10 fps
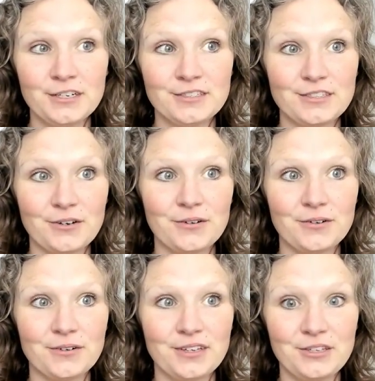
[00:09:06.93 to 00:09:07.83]

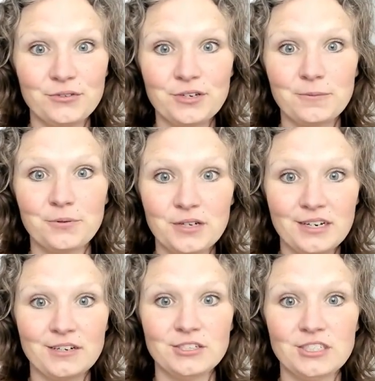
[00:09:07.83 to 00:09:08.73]
So you can put
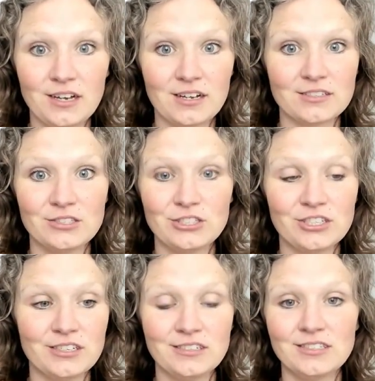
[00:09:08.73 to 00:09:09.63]
energy
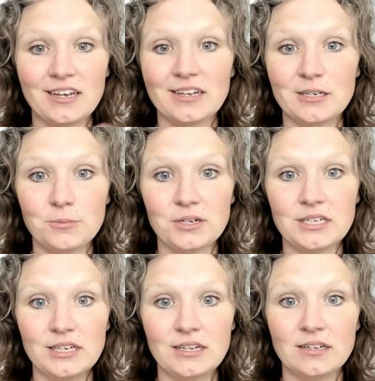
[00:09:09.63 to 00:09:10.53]
oxygen into
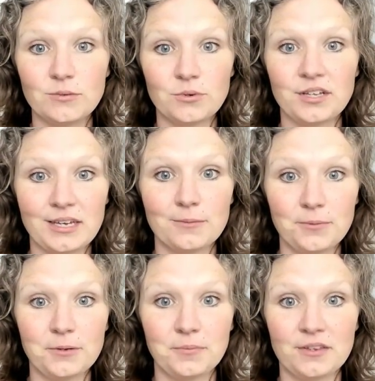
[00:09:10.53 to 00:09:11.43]
anybody and it will amp
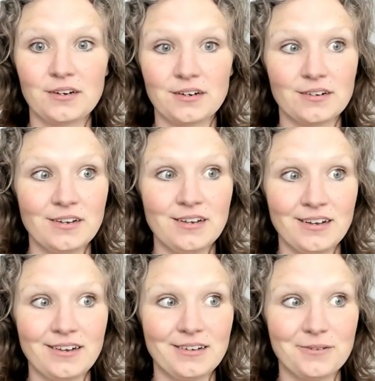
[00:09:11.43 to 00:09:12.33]
up their
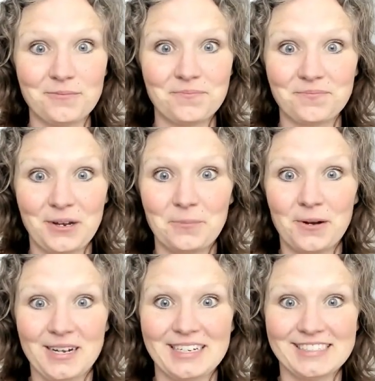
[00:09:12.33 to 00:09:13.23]
um, their
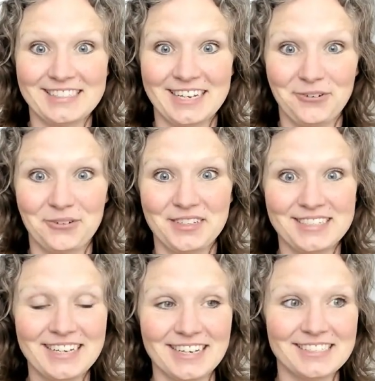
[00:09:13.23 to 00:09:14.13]
bodies. It really
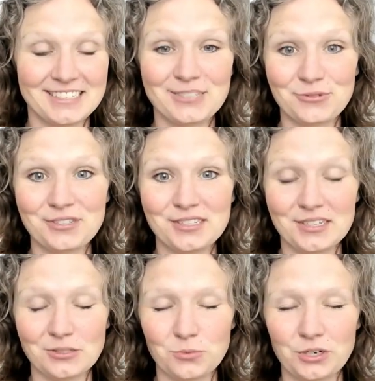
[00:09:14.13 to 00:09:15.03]
does. It really
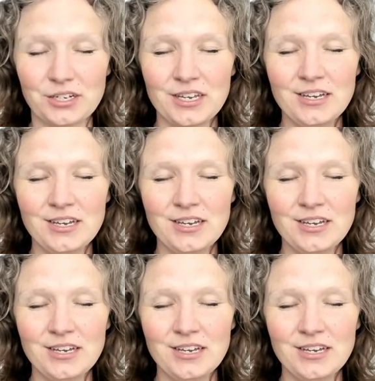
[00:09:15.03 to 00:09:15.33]
does work.